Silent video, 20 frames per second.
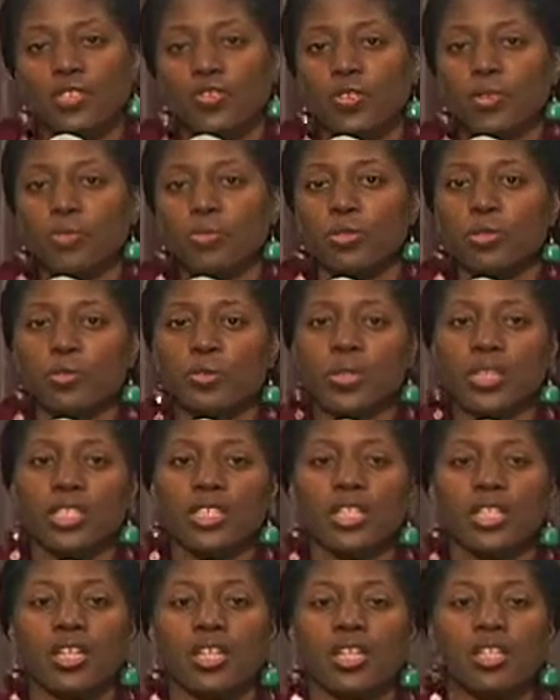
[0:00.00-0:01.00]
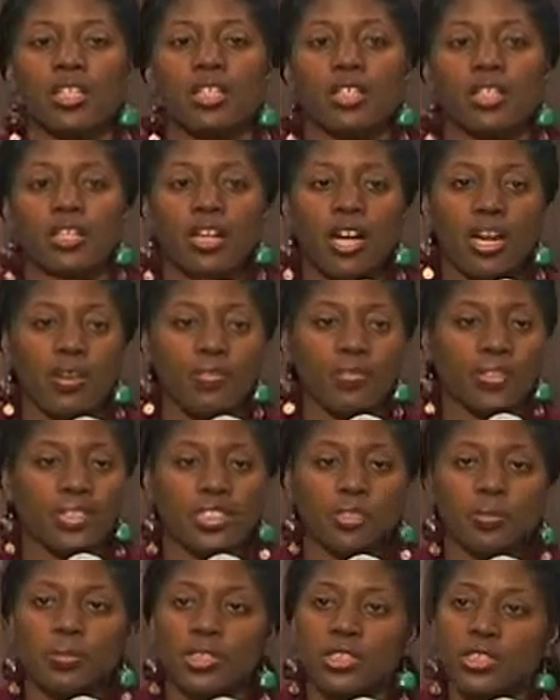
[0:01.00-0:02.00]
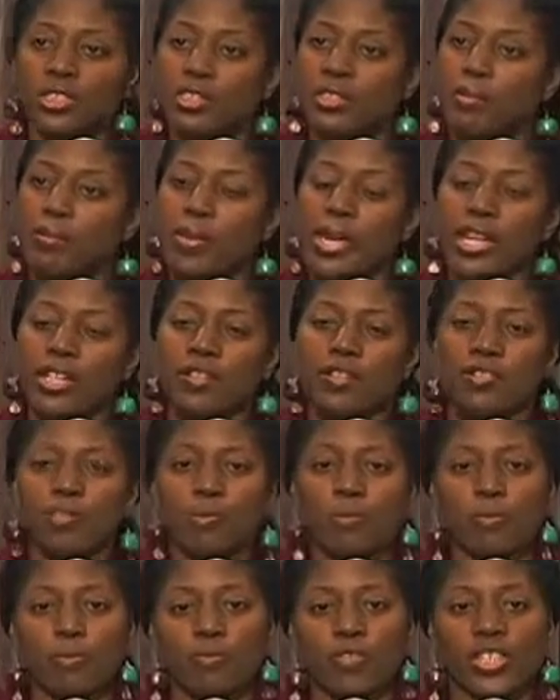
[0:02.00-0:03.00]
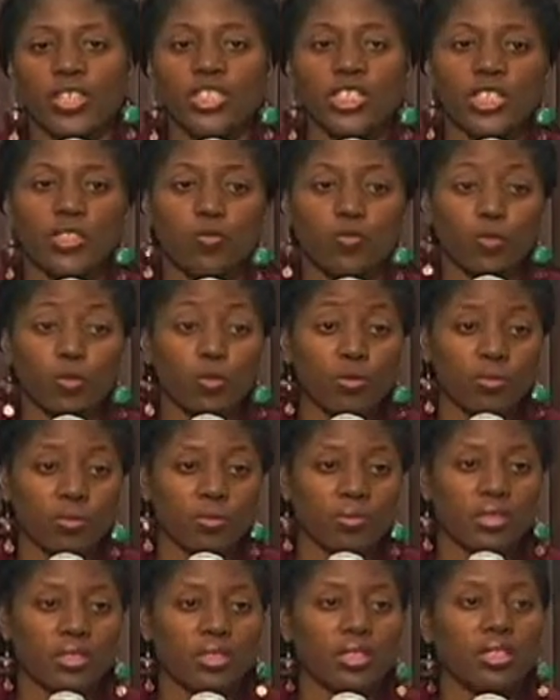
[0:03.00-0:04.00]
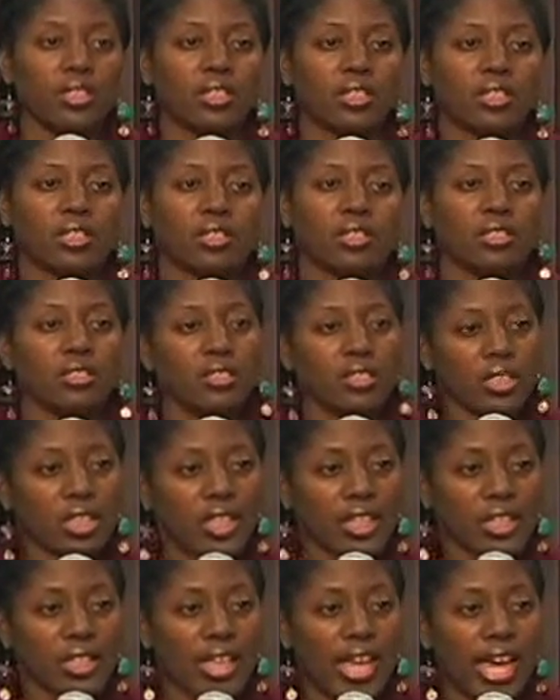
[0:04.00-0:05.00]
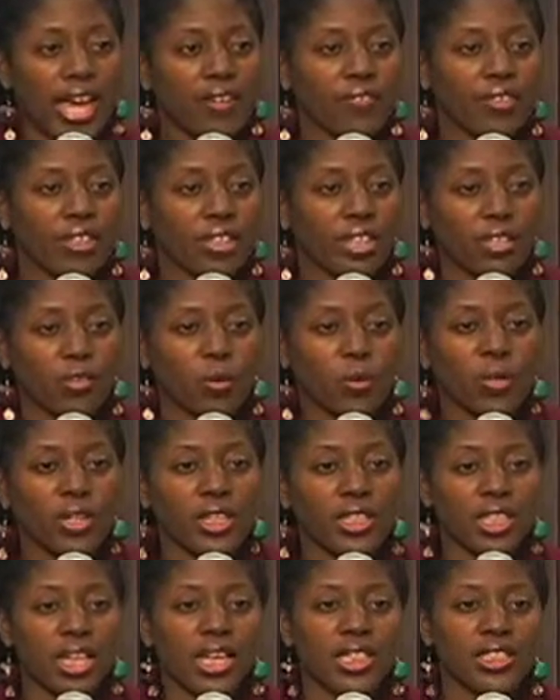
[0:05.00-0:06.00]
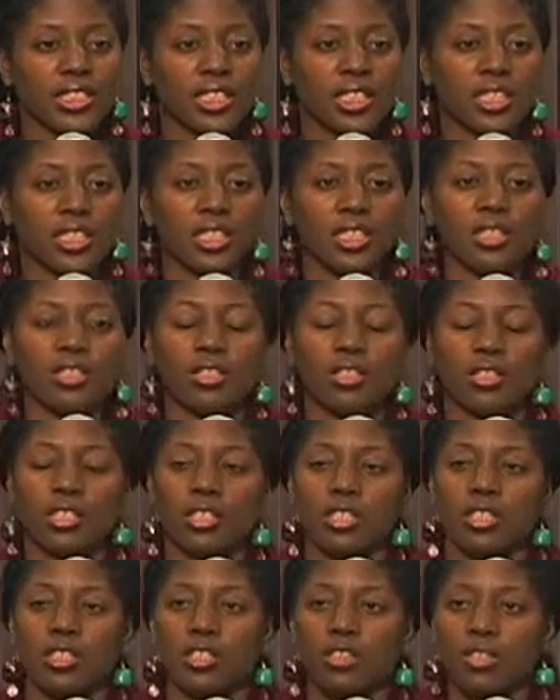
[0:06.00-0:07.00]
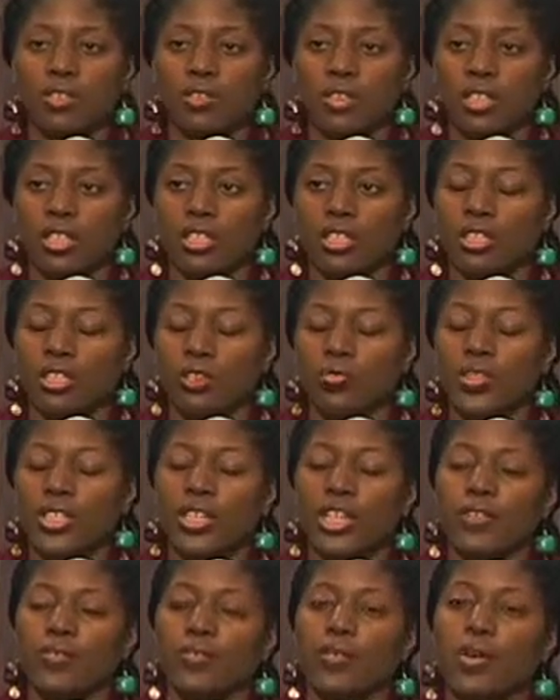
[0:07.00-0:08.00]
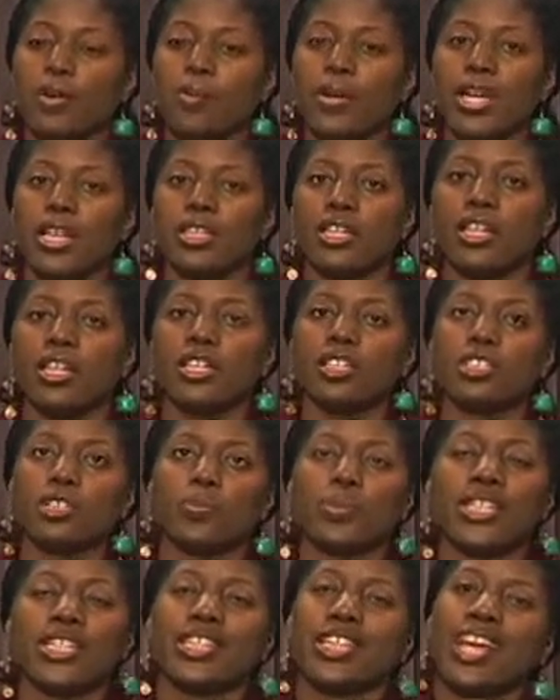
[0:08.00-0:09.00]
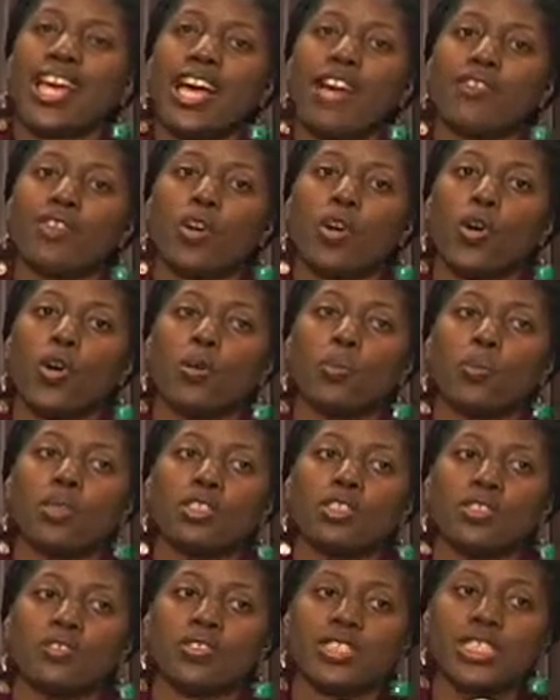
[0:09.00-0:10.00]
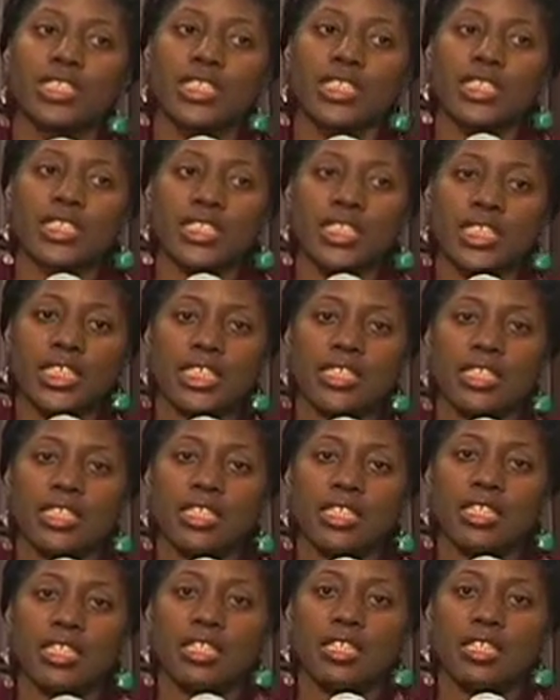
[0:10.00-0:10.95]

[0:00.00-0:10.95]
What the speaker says: from doing the conference. It was just a matter of renting rooms and having and organizing it in a 3-day format. So we didn't have a whole bunch of resistance